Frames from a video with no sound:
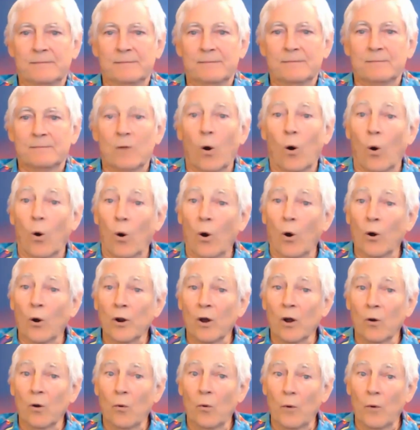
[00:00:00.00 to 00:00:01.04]
on
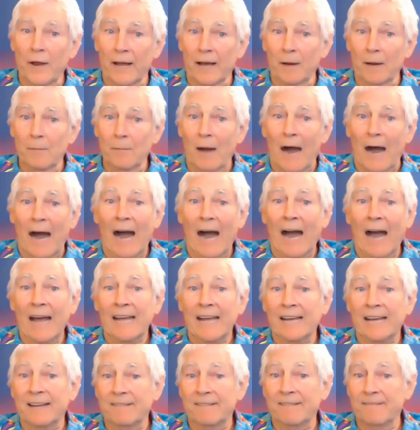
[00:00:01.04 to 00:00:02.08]
a whim, I
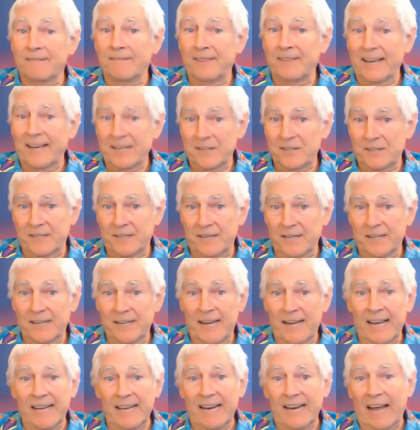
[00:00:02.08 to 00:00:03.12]
invested
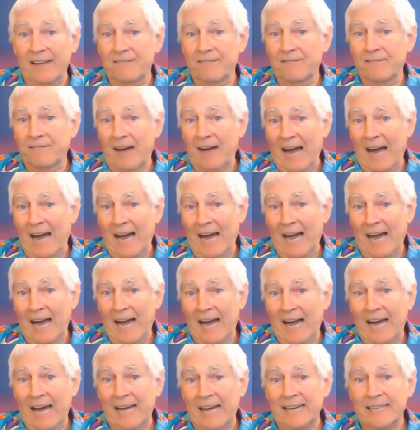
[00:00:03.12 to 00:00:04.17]
in a
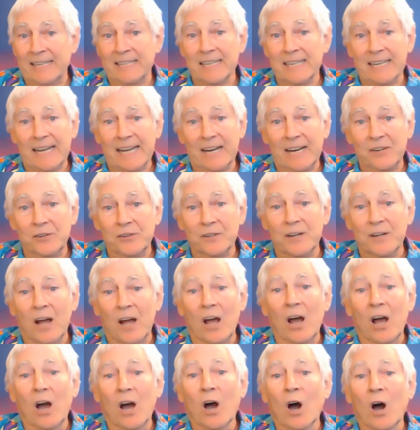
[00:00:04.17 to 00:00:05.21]
fine collection
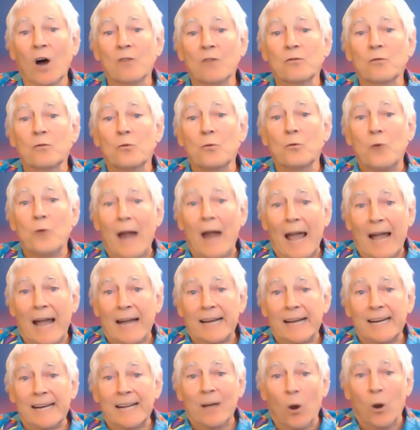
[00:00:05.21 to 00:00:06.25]
of
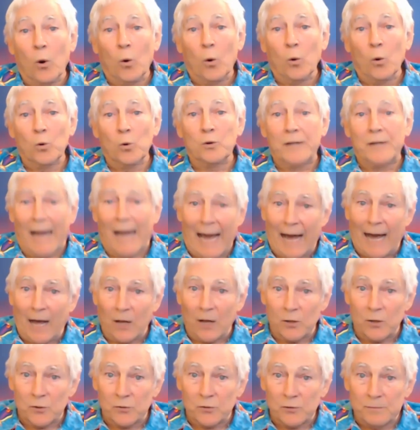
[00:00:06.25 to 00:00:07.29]
raggedy old
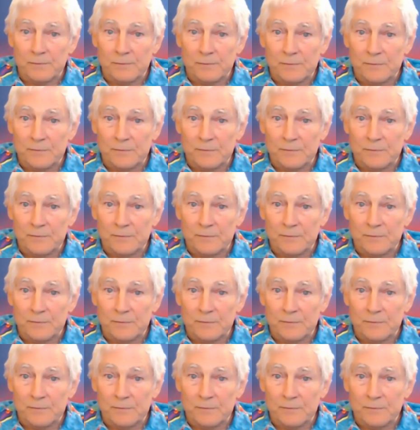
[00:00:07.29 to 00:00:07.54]
towels.